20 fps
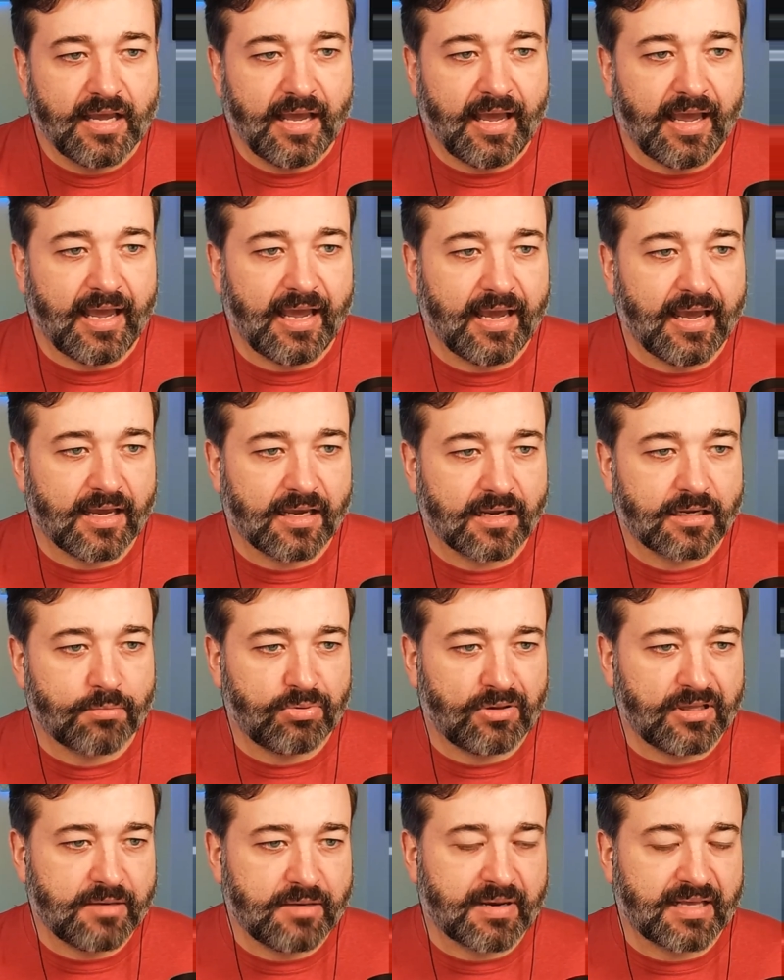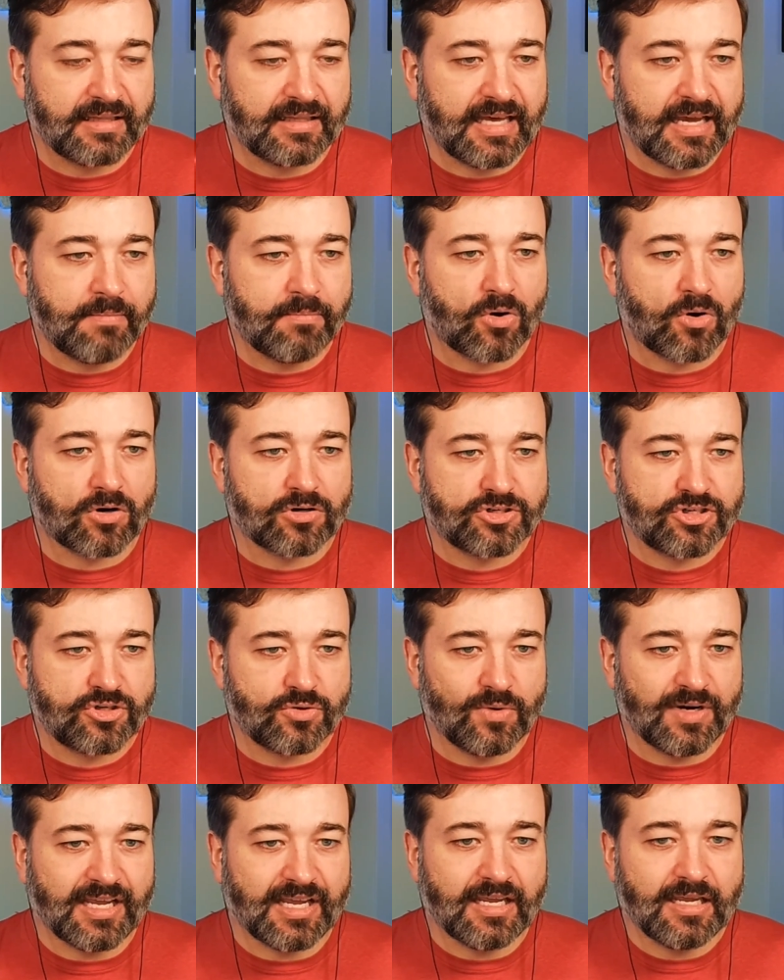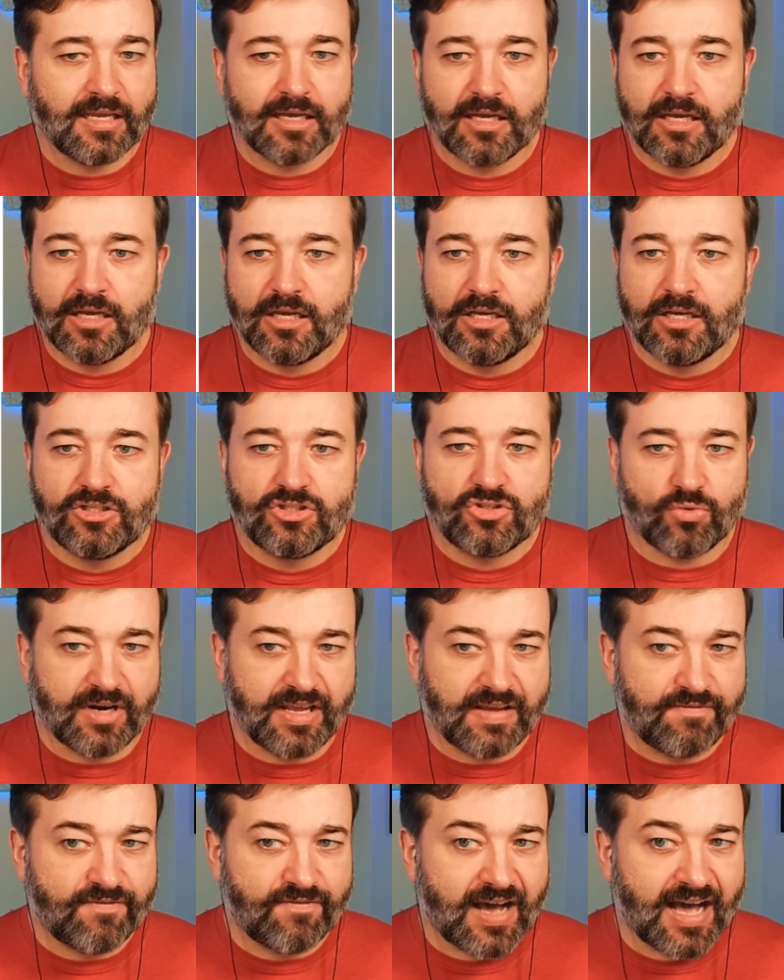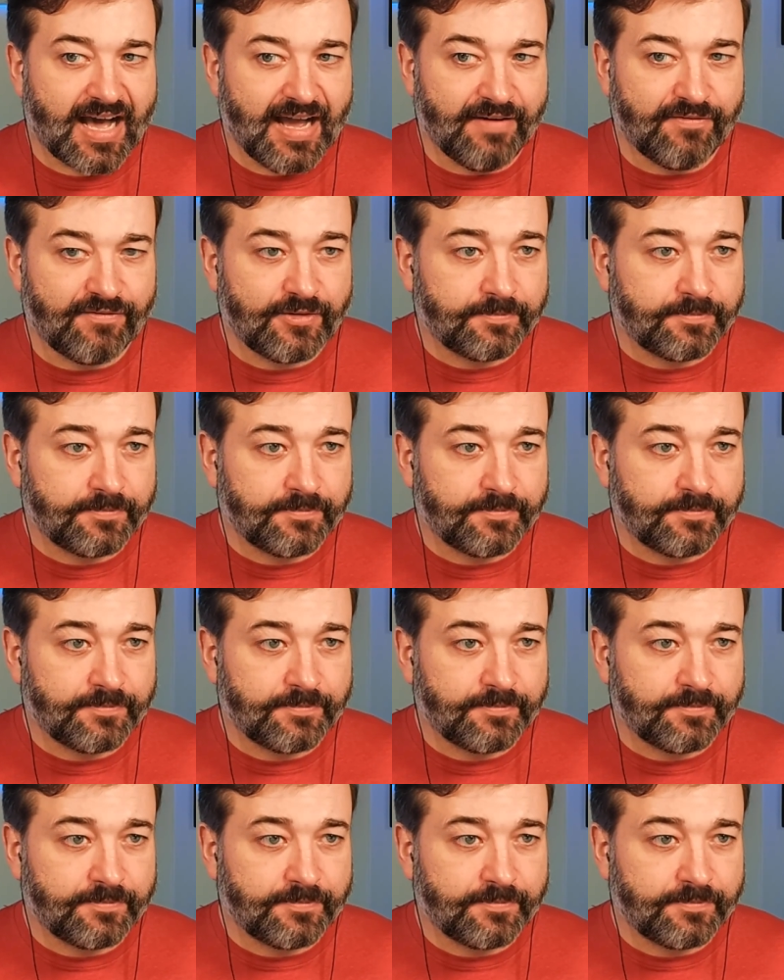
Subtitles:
and completed by late March 2025.